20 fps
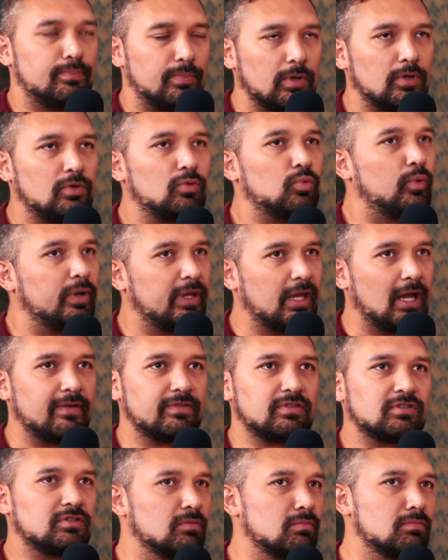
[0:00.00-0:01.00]
But we
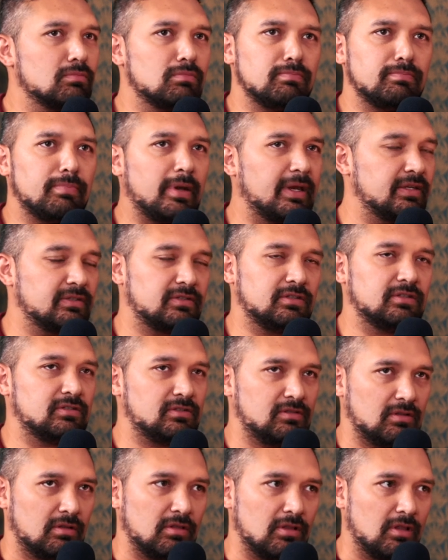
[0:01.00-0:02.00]
have some
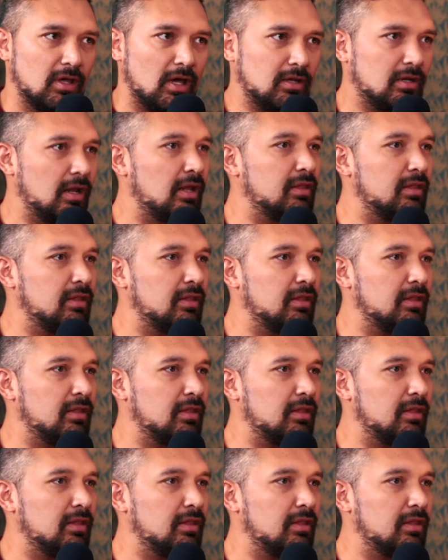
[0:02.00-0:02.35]
basis on that.